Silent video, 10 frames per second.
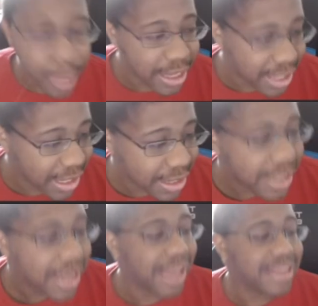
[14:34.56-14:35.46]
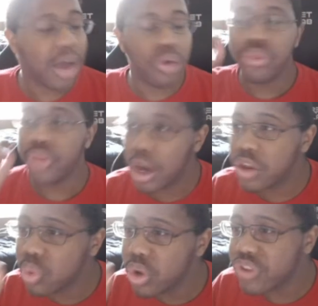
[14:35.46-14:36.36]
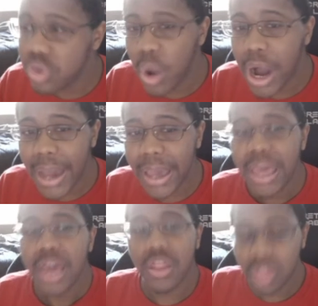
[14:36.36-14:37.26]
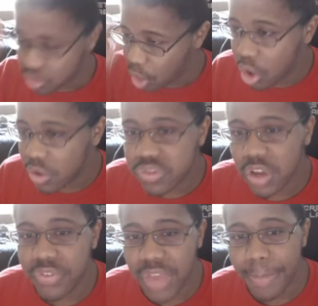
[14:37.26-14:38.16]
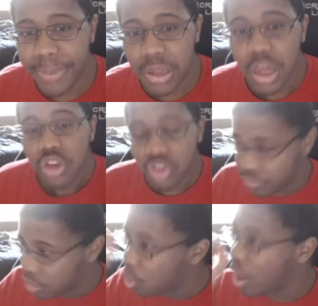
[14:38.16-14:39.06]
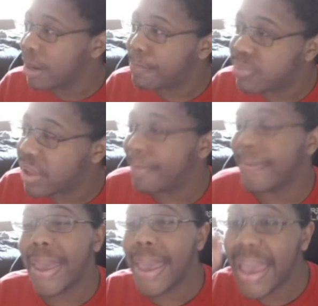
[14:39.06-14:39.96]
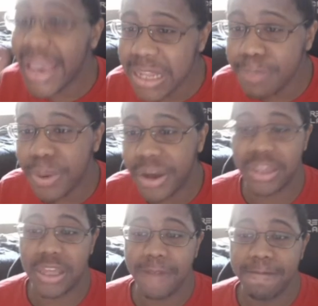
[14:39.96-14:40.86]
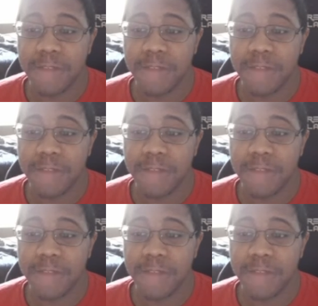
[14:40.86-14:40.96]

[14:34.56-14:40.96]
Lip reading: man in, and now they're the reason why that all this stuff is happening. So if you want to blame anybody,